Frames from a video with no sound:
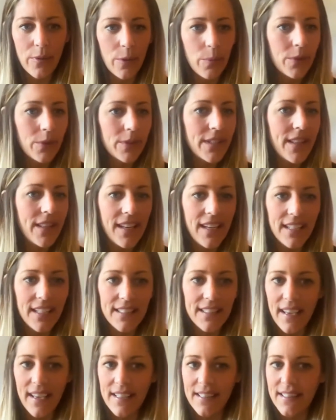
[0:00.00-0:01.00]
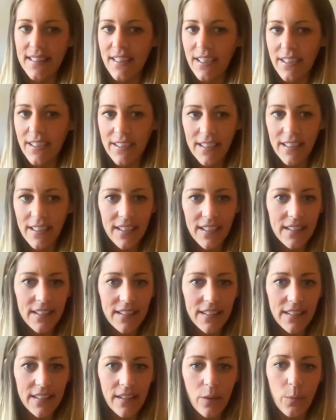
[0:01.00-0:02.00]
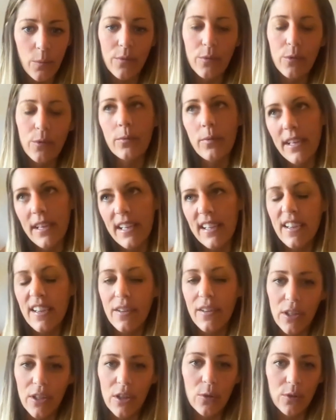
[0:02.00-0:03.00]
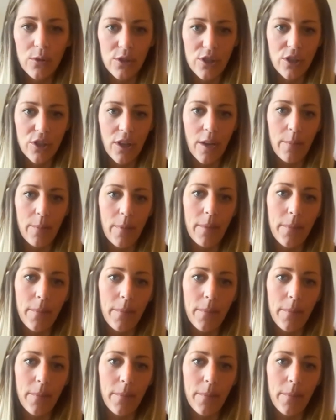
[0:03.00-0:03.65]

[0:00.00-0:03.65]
What do they need to get started? And we've already covered launch timing,